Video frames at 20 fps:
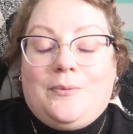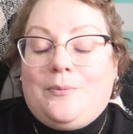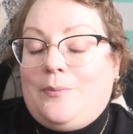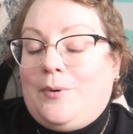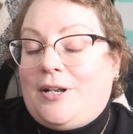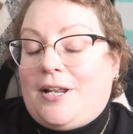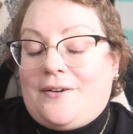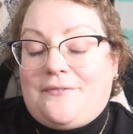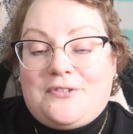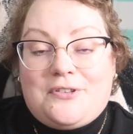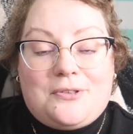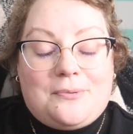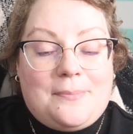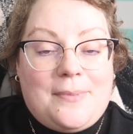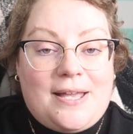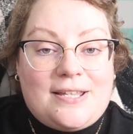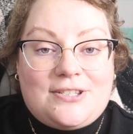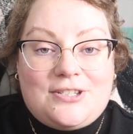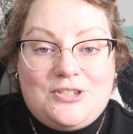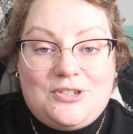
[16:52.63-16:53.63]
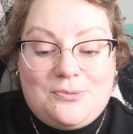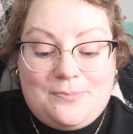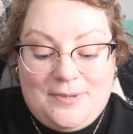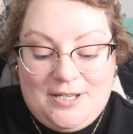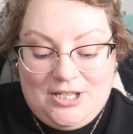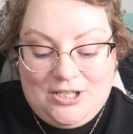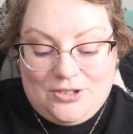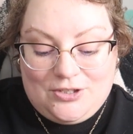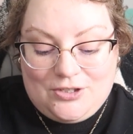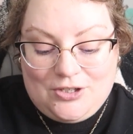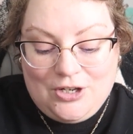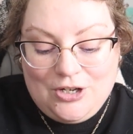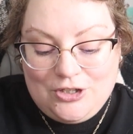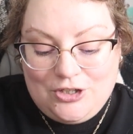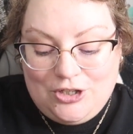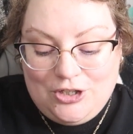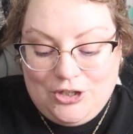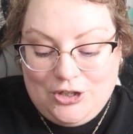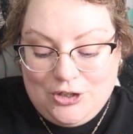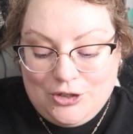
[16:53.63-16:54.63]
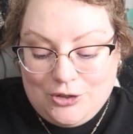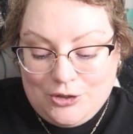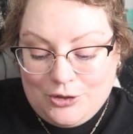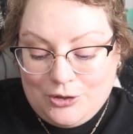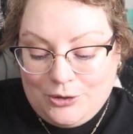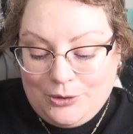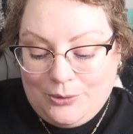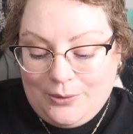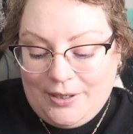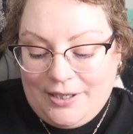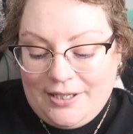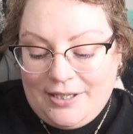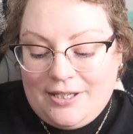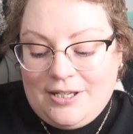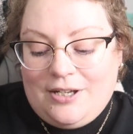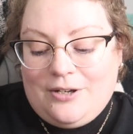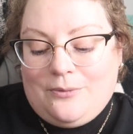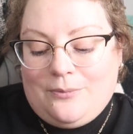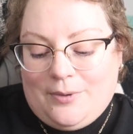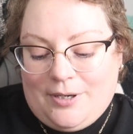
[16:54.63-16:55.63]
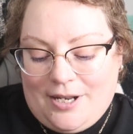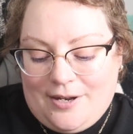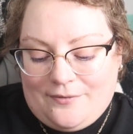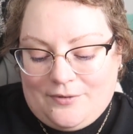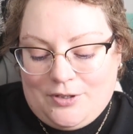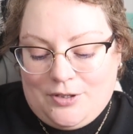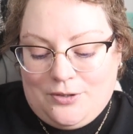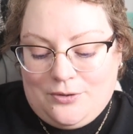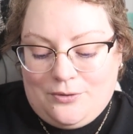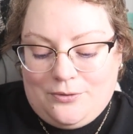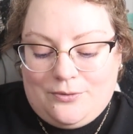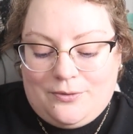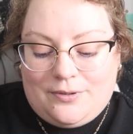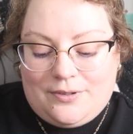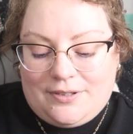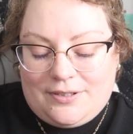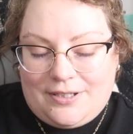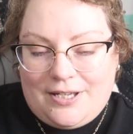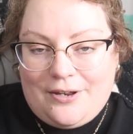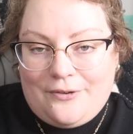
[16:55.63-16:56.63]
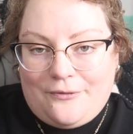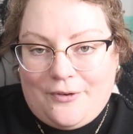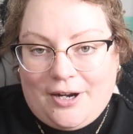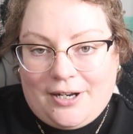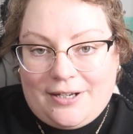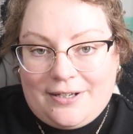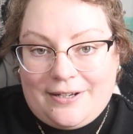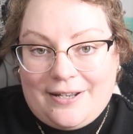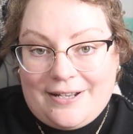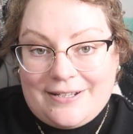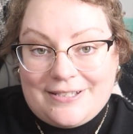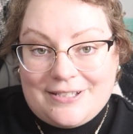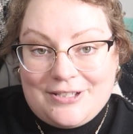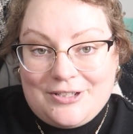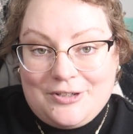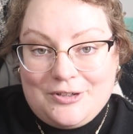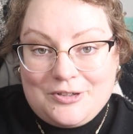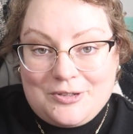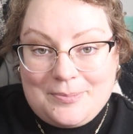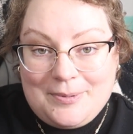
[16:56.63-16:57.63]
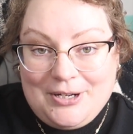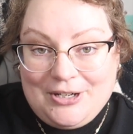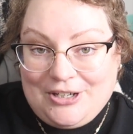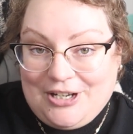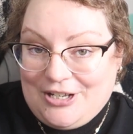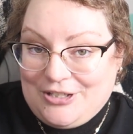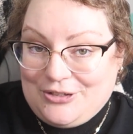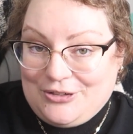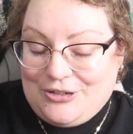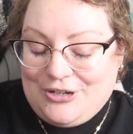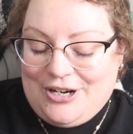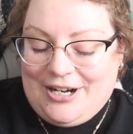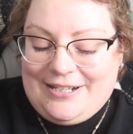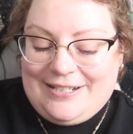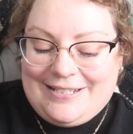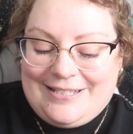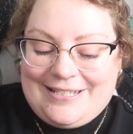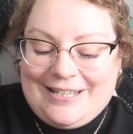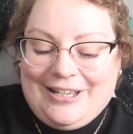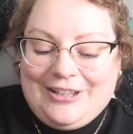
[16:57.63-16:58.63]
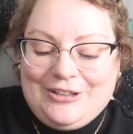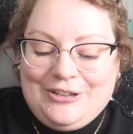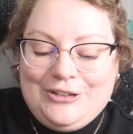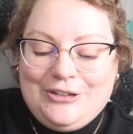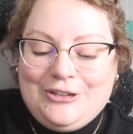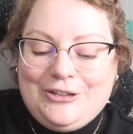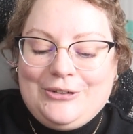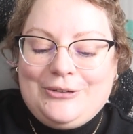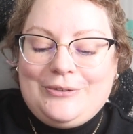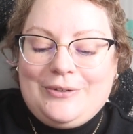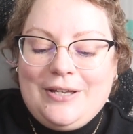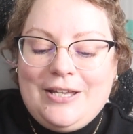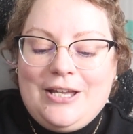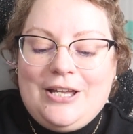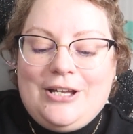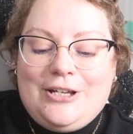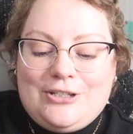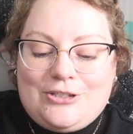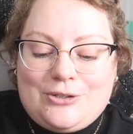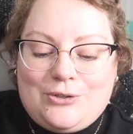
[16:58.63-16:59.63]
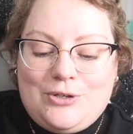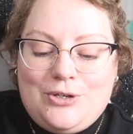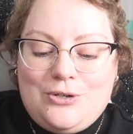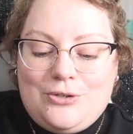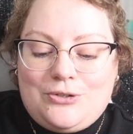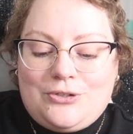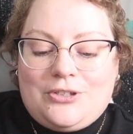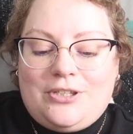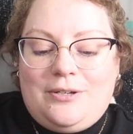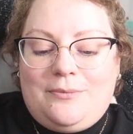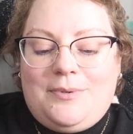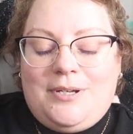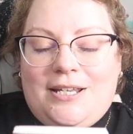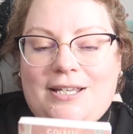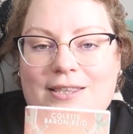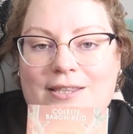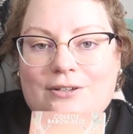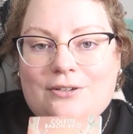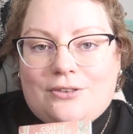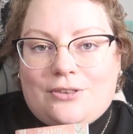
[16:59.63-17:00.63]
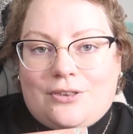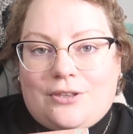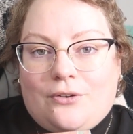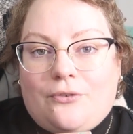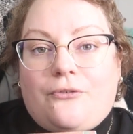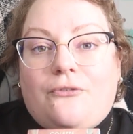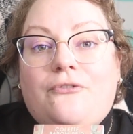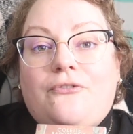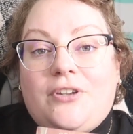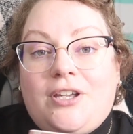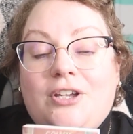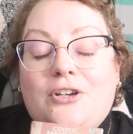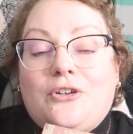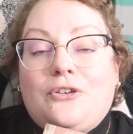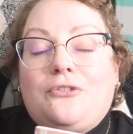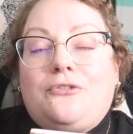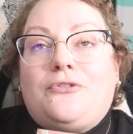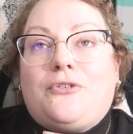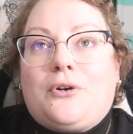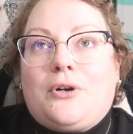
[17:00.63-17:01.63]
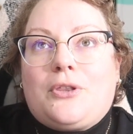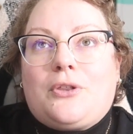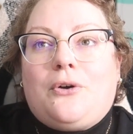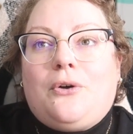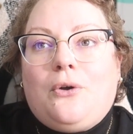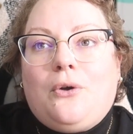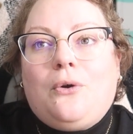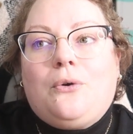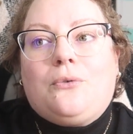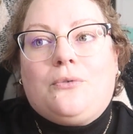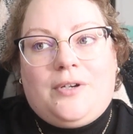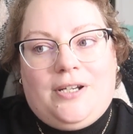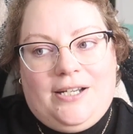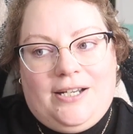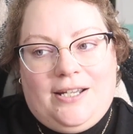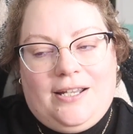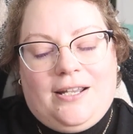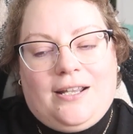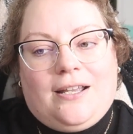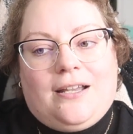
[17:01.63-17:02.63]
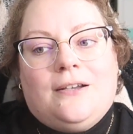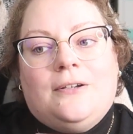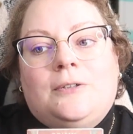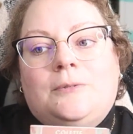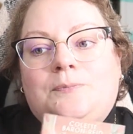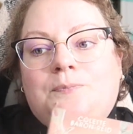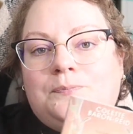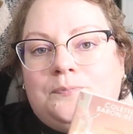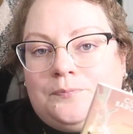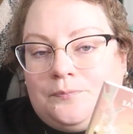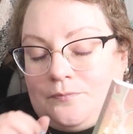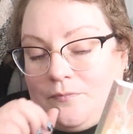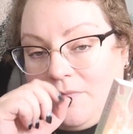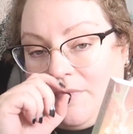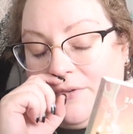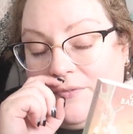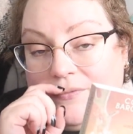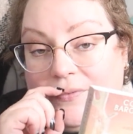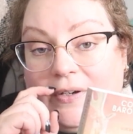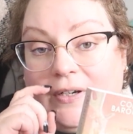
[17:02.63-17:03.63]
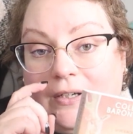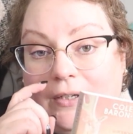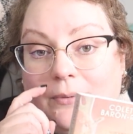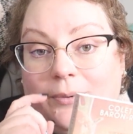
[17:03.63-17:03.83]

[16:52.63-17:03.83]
whatever the message means to you. Whatever you can recognize that your spirit guides are trying to tell you. So usually we get the feel for the whole reading very